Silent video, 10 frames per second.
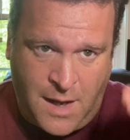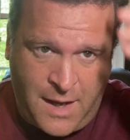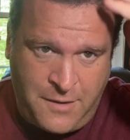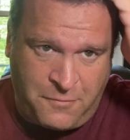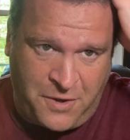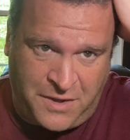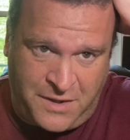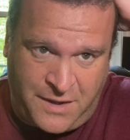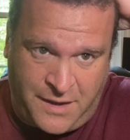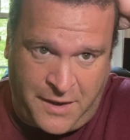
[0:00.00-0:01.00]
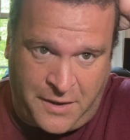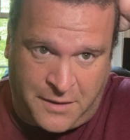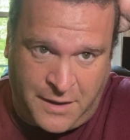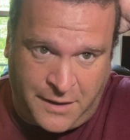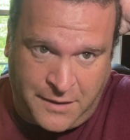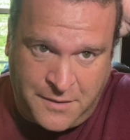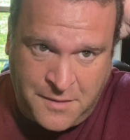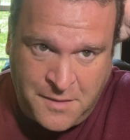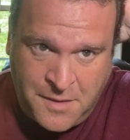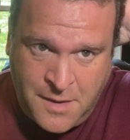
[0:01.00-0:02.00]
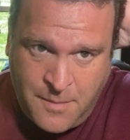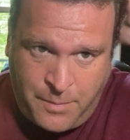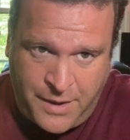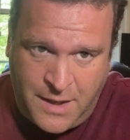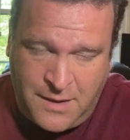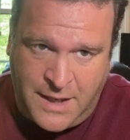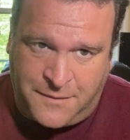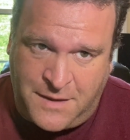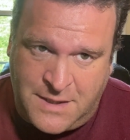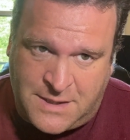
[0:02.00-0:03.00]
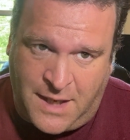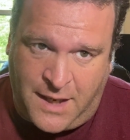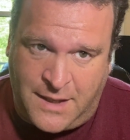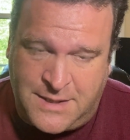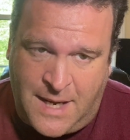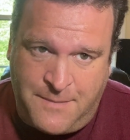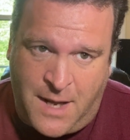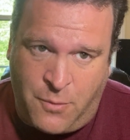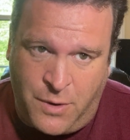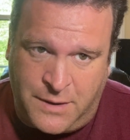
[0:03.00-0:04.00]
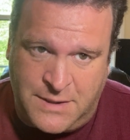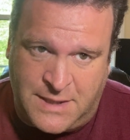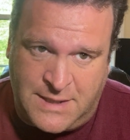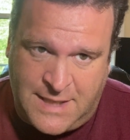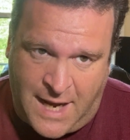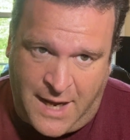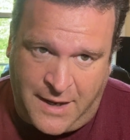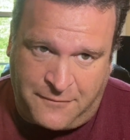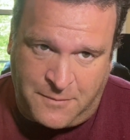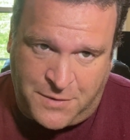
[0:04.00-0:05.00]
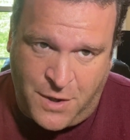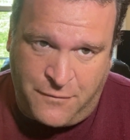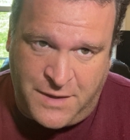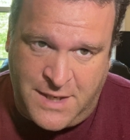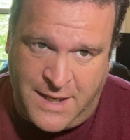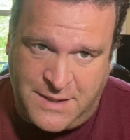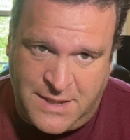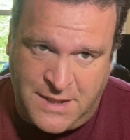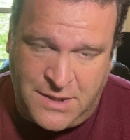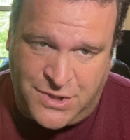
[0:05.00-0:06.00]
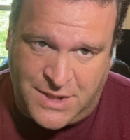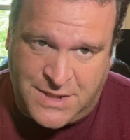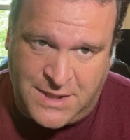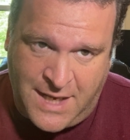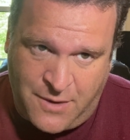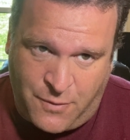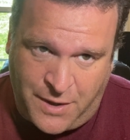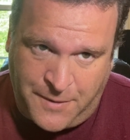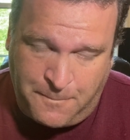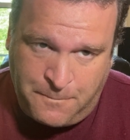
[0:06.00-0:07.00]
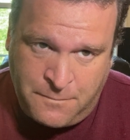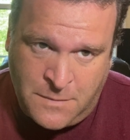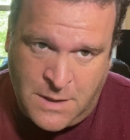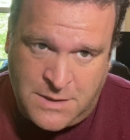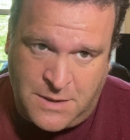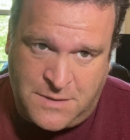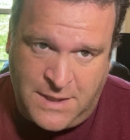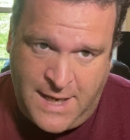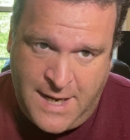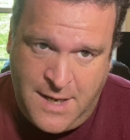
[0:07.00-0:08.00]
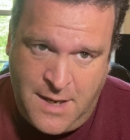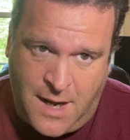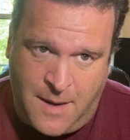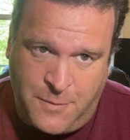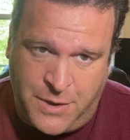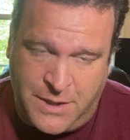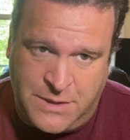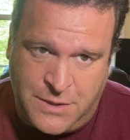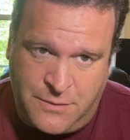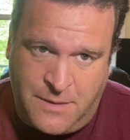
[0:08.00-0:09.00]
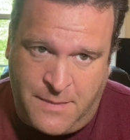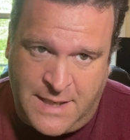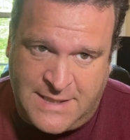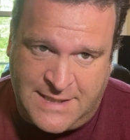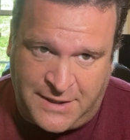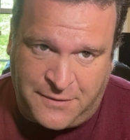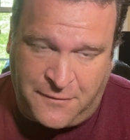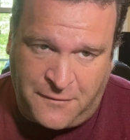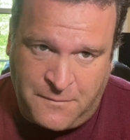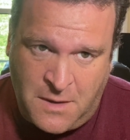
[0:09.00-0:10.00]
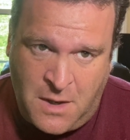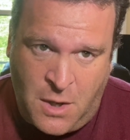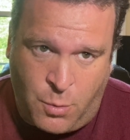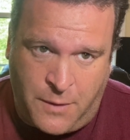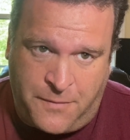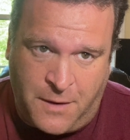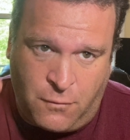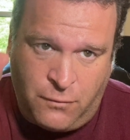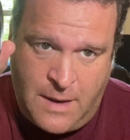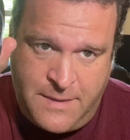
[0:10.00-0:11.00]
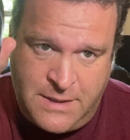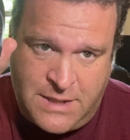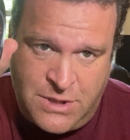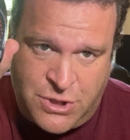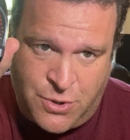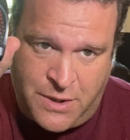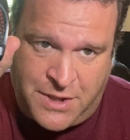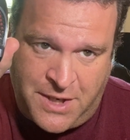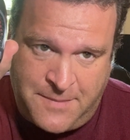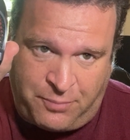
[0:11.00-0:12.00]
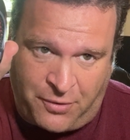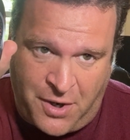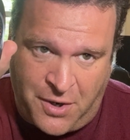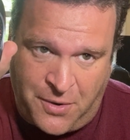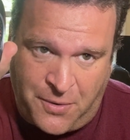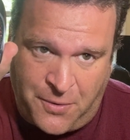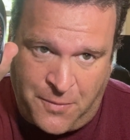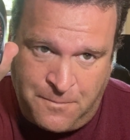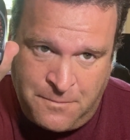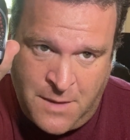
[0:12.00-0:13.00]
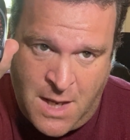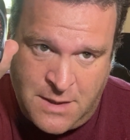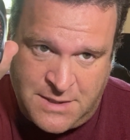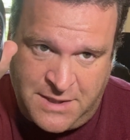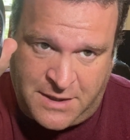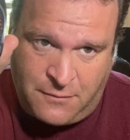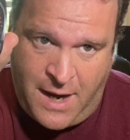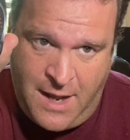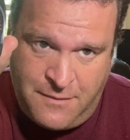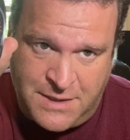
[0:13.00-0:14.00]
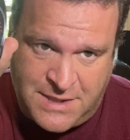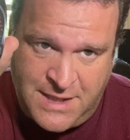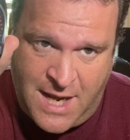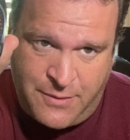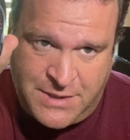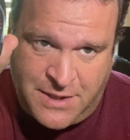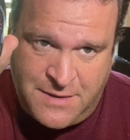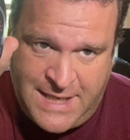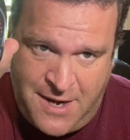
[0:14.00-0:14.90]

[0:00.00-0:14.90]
I really need a haircut. But unlike these guys, I'm not willing to die from COVID-19 just to get one. So today, I'm gonna do it myself with the Remington Shortcut Pro. Stick around to see how it turns